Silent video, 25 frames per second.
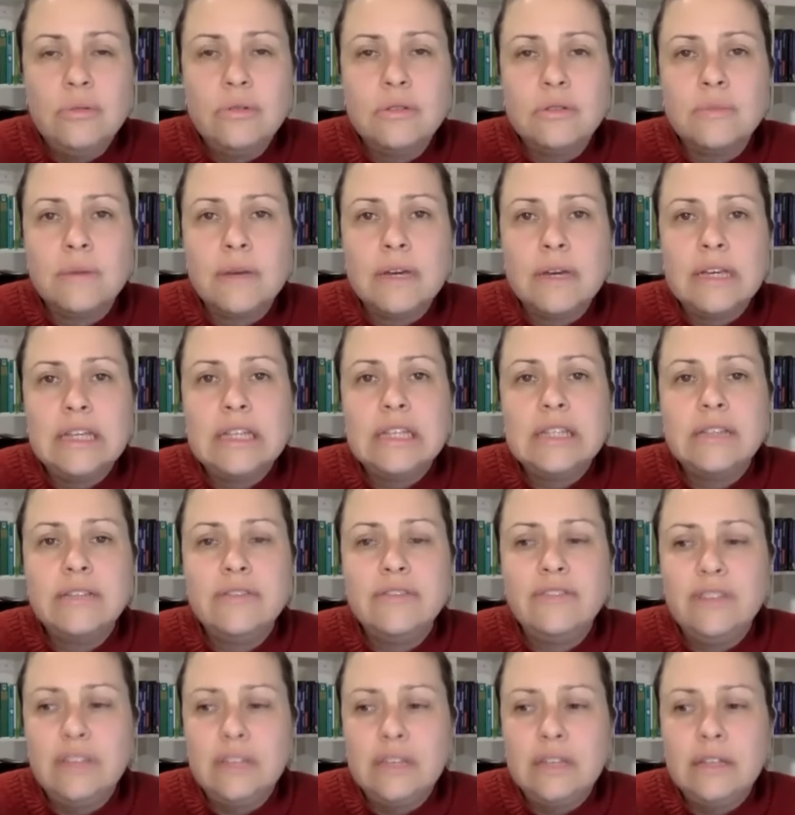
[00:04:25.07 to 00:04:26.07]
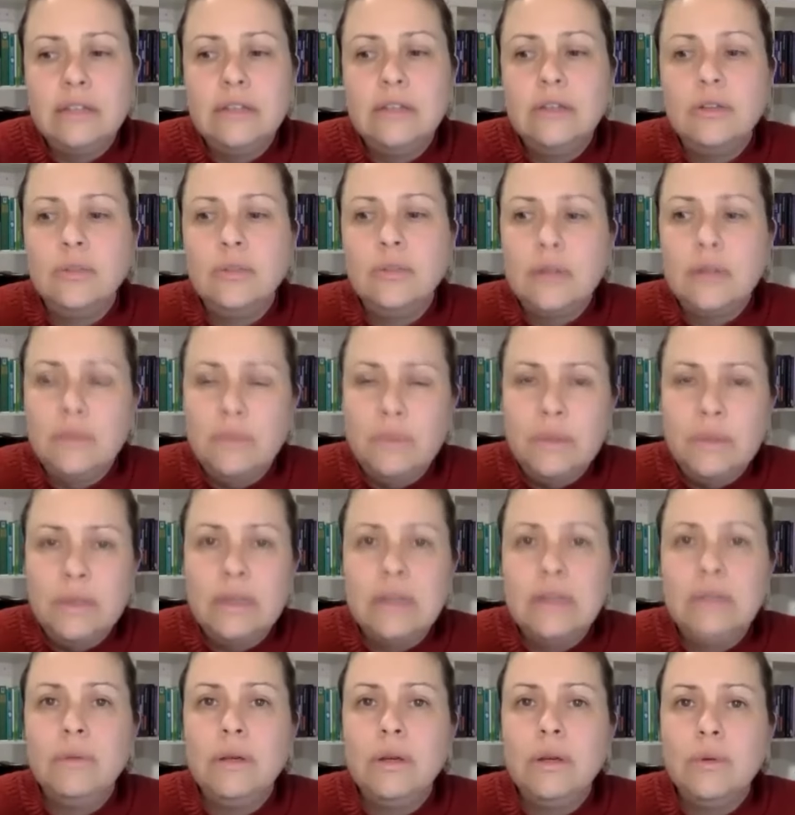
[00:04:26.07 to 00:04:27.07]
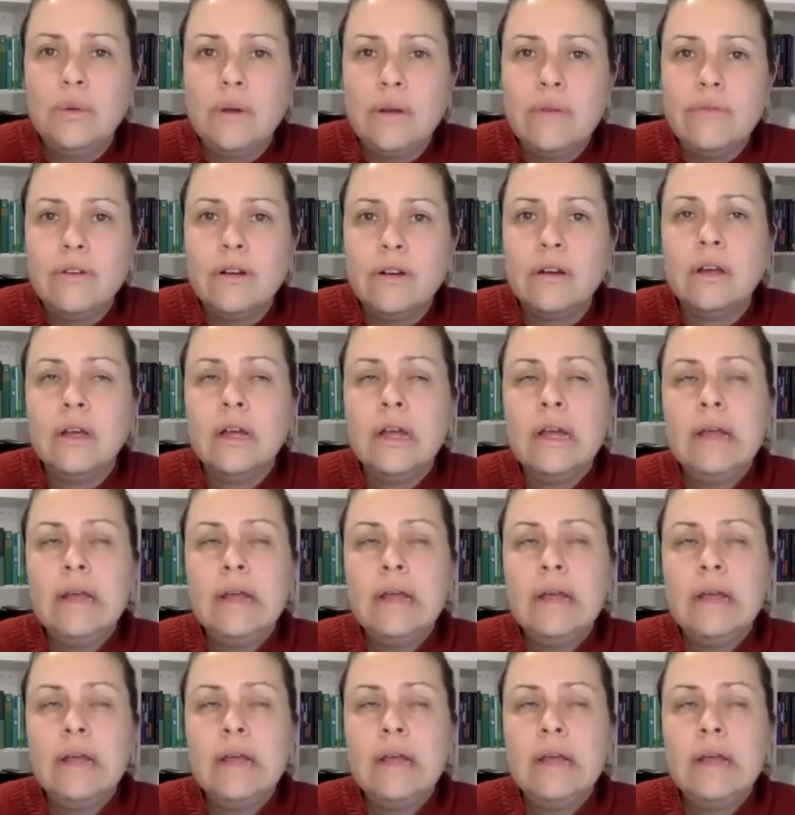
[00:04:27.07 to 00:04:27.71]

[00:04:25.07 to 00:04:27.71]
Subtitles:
with my kids, of feeling like you're manipulating me or whatever.